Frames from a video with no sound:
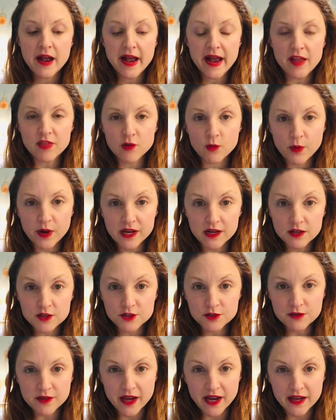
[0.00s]
And the way to
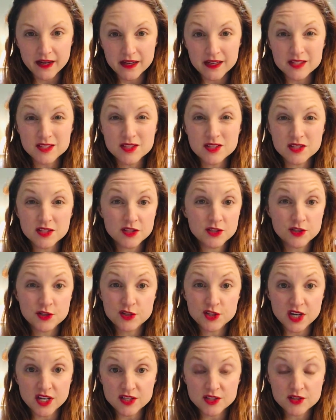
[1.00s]
do that is to
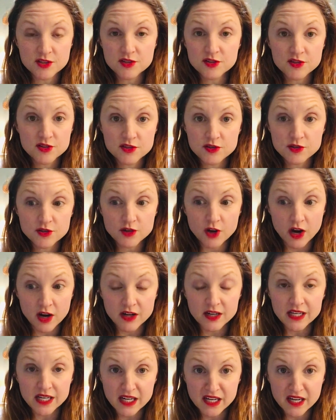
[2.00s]
just
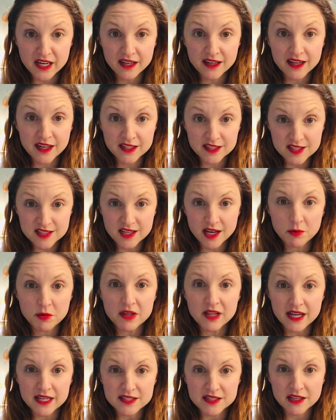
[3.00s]
start eating in a
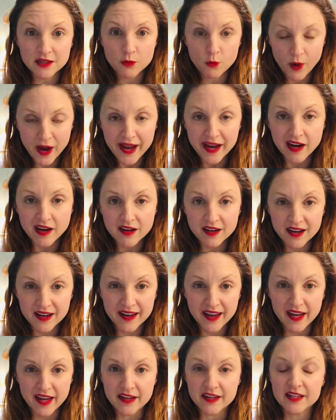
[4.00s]
stabilizing way
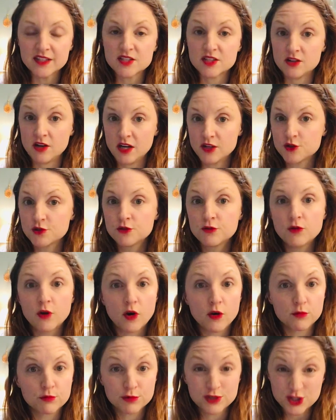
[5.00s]
again. It's not to
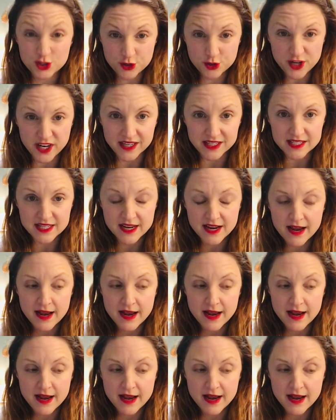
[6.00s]
restrict.